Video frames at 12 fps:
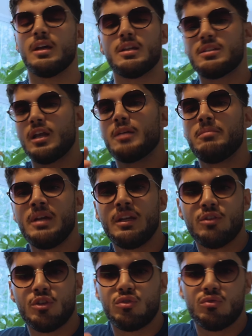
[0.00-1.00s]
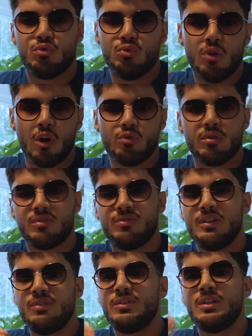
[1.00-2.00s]
It's like being the
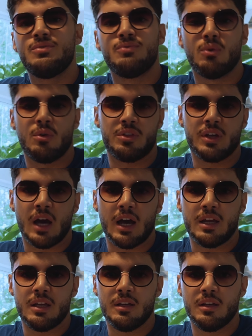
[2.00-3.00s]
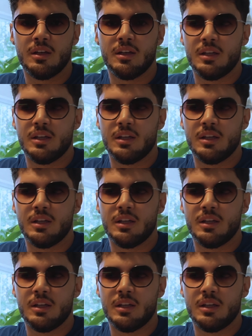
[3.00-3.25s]
254th guy